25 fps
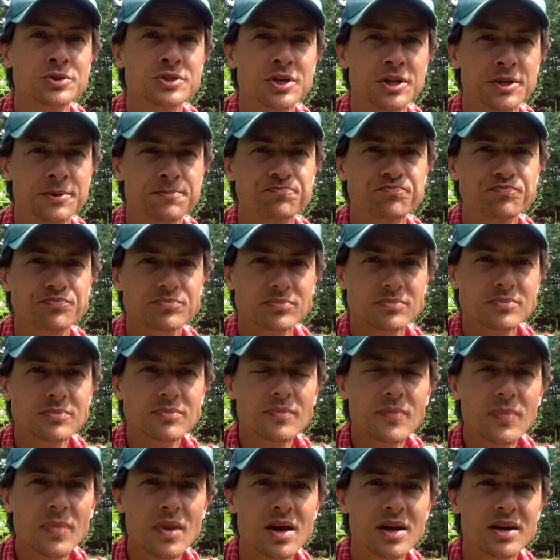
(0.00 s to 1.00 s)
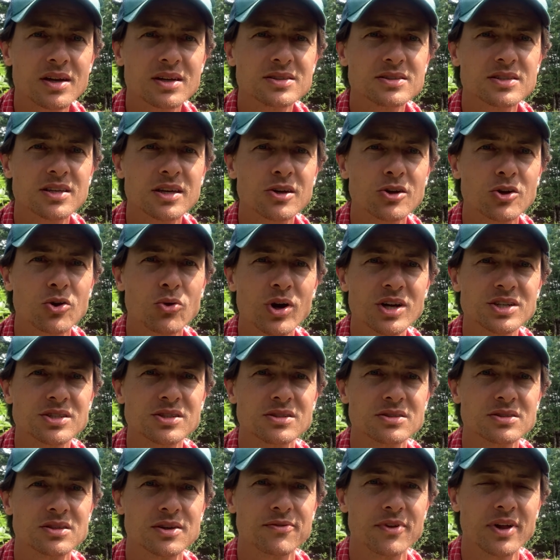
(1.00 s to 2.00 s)
to consider
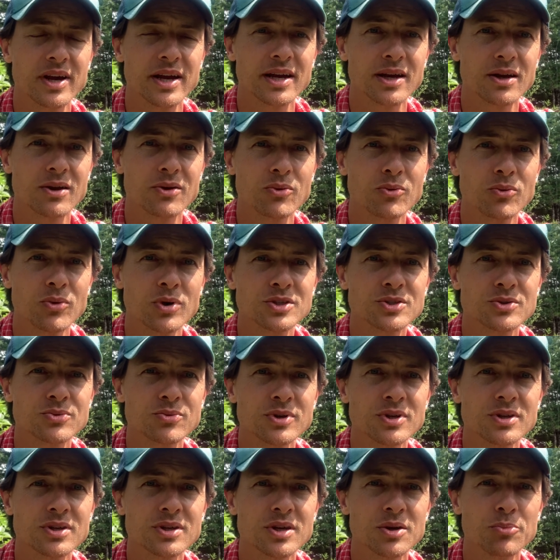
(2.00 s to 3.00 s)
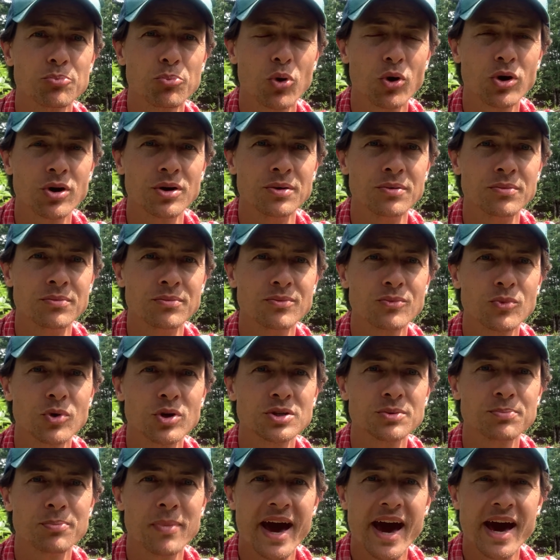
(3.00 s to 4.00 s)
questions of like, what's really important,
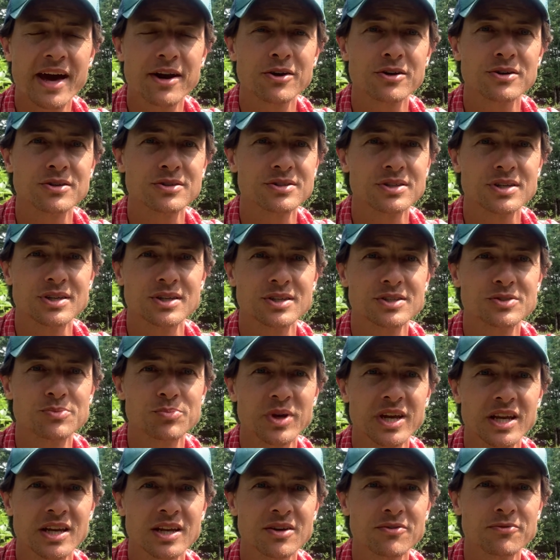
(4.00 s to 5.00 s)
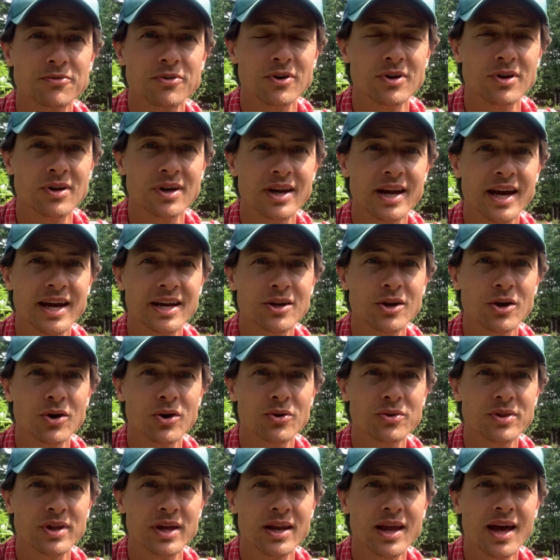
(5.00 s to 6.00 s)
what matters and is meaningful. And I know
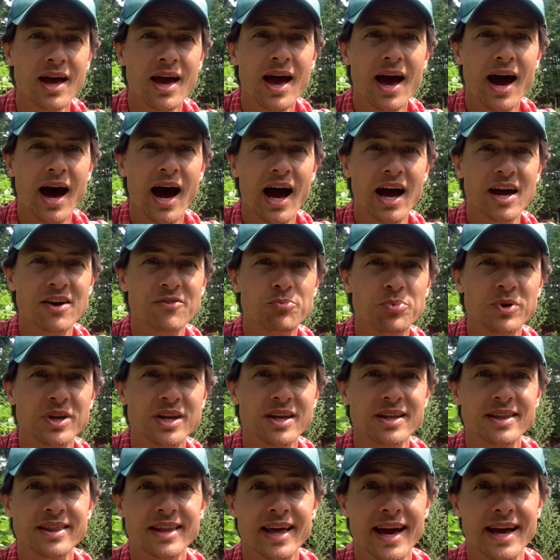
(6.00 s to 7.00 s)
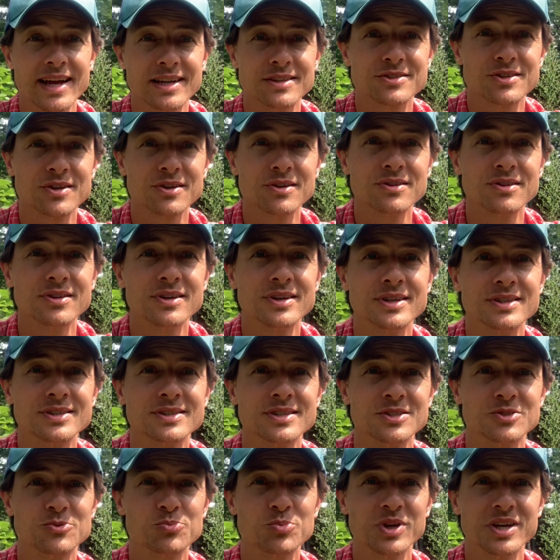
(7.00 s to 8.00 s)
that I've been in that certainly
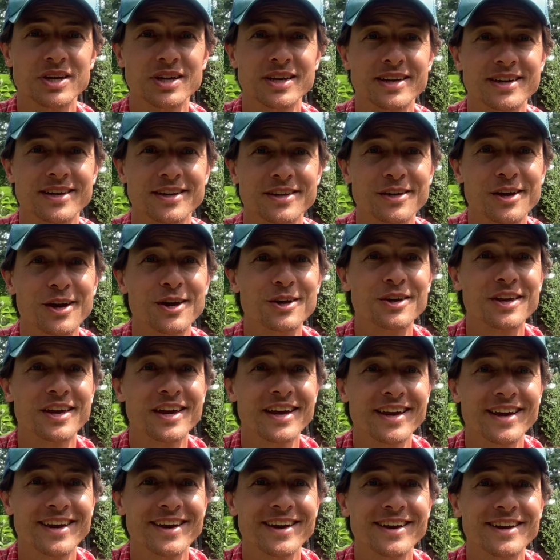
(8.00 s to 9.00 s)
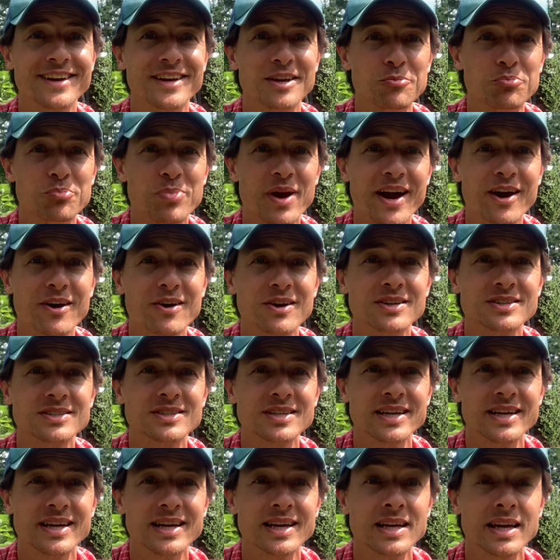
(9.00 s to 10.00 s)
since being a young kid and
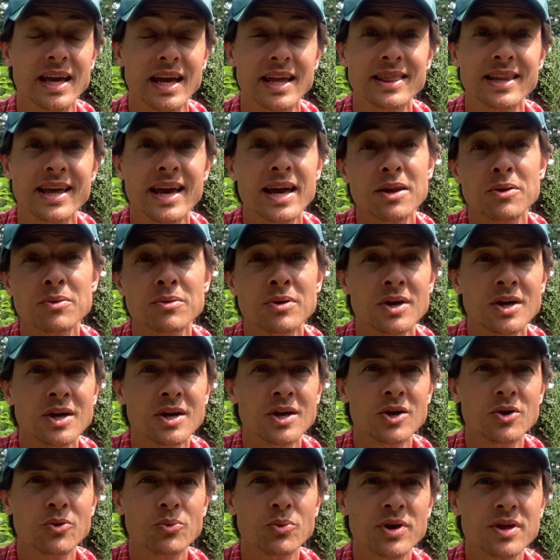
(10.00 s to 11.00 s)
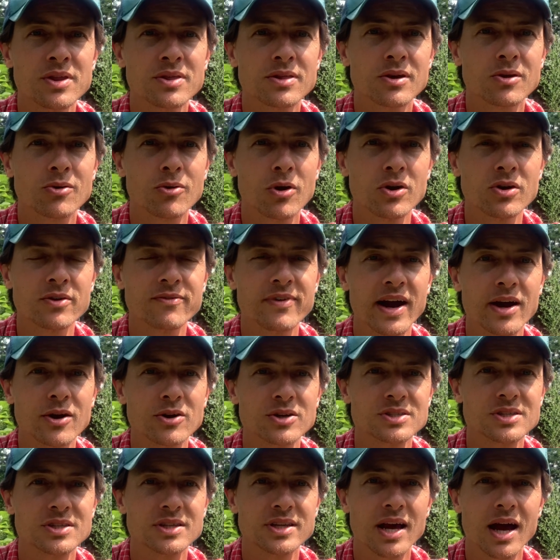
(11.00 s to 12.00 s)
parenting, and then with
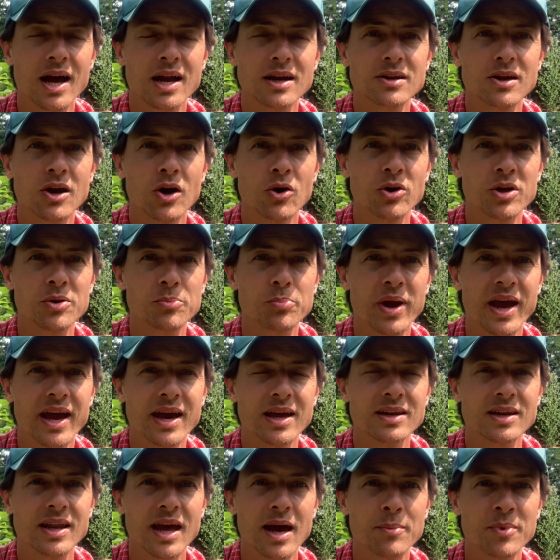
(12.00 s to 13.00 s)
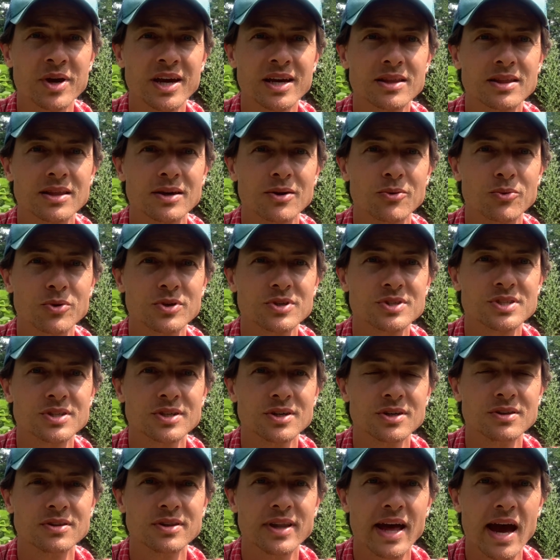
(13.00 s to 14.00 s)
coronavirus and the ongoing pandemic that we're
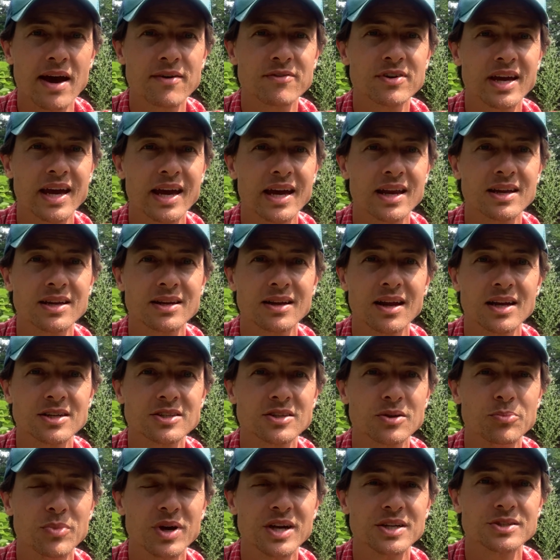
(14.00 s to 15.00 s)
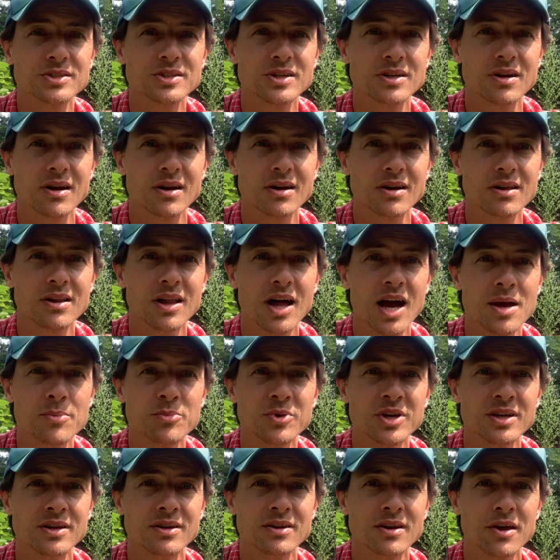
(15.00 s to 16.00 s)
still navigating, not to mention our
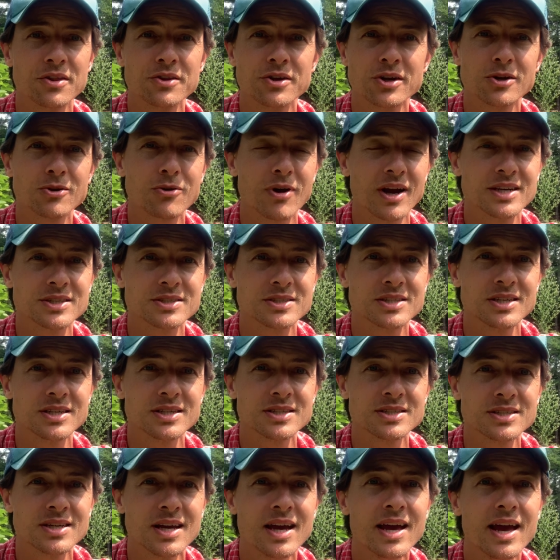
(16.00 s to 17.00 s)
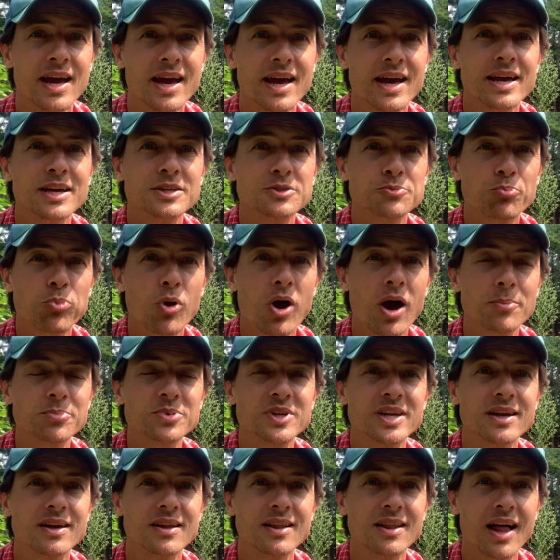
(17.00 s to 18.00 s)
climate and other crises, it's
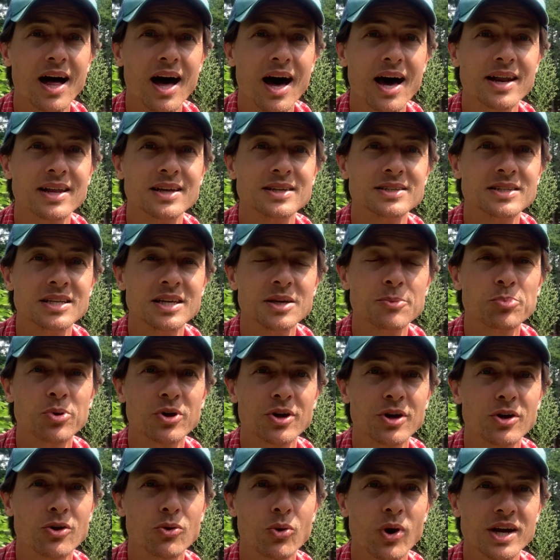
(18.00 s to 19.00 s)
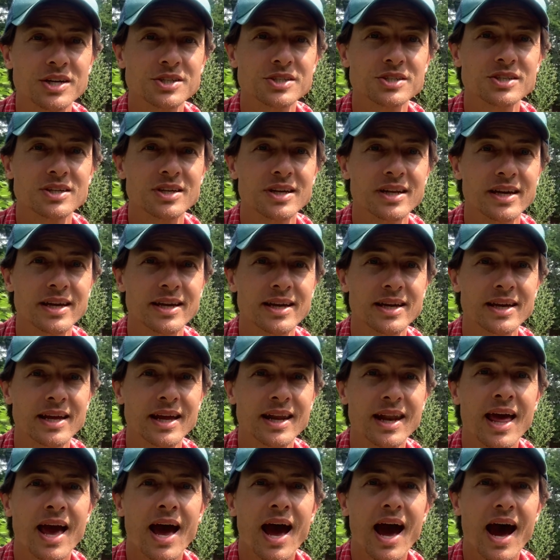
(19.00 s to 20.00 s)
prompting a lot of deeper questioning.
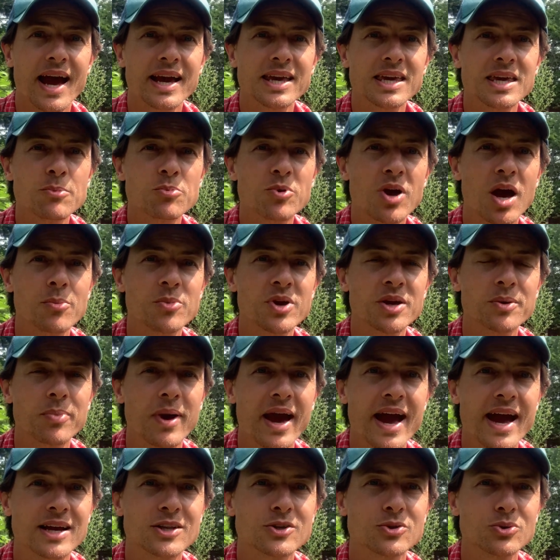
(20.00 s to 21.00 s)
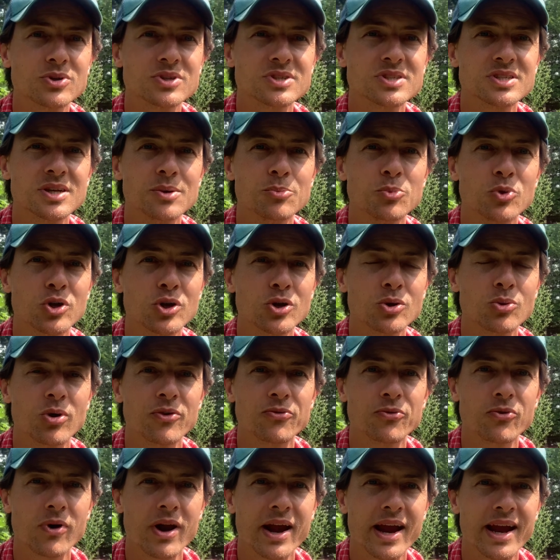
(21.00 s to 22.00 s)
And I keep coming back to a similar
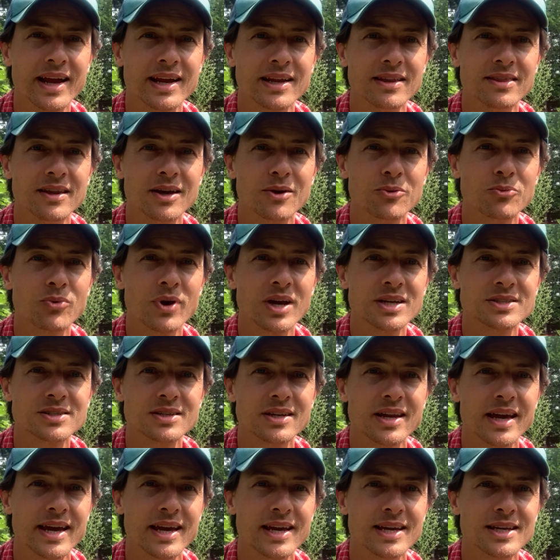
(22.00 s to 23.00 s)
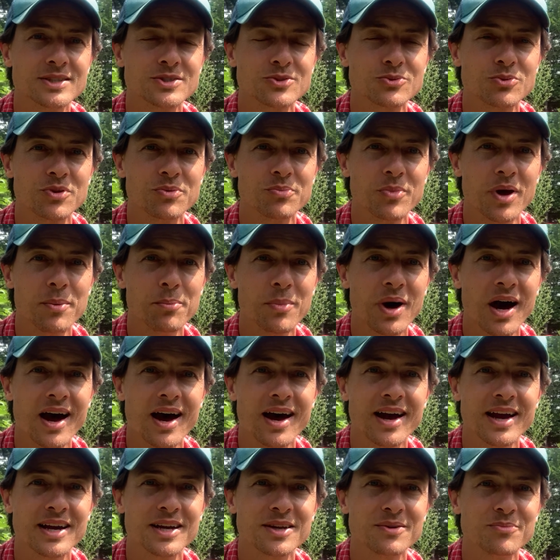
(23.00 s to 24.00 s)
refrain that resonates with my
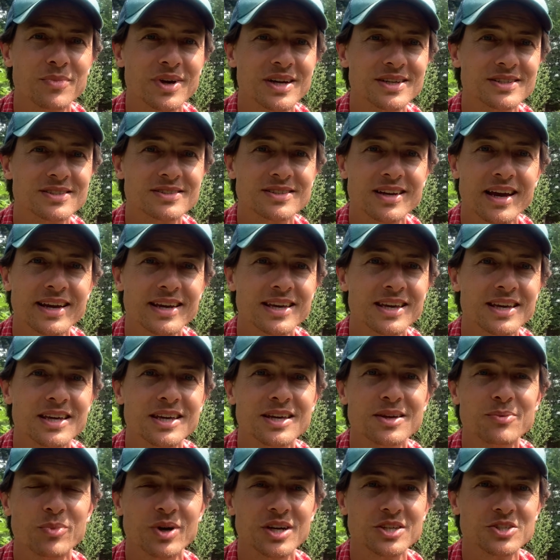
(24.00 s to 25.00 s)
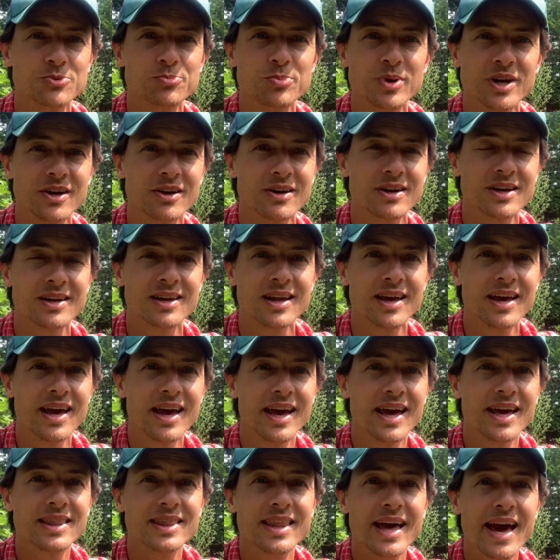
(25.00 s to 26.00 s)
mind, my psyche, my spirit,
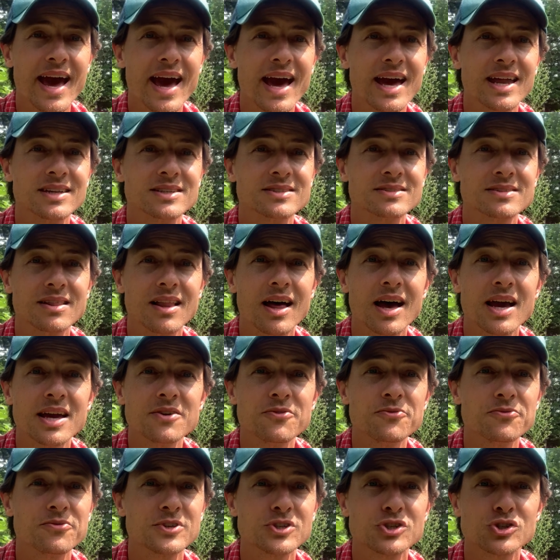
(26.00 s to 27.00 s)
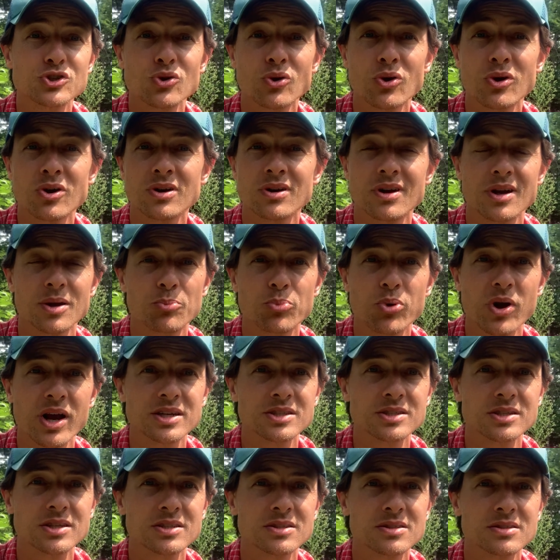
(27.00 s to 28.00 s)
and that is, life is short and
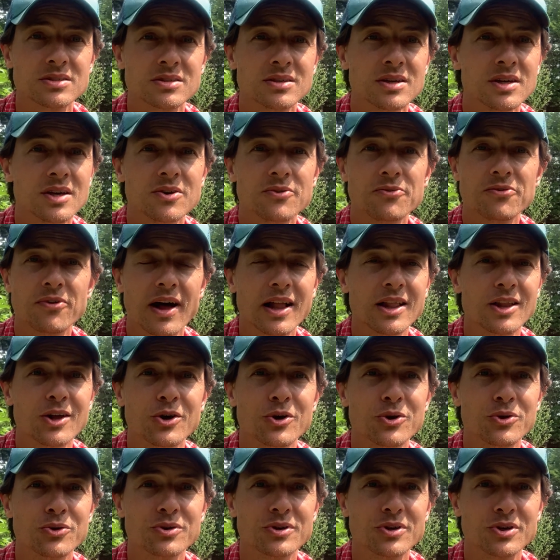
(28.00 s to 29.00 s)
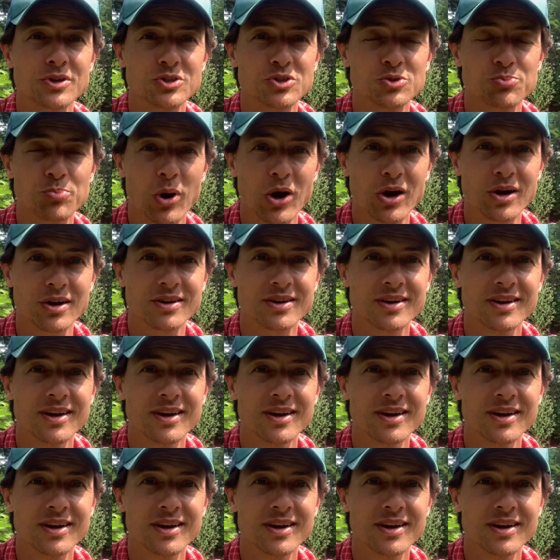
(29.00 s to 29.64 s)
precious, follow your spark.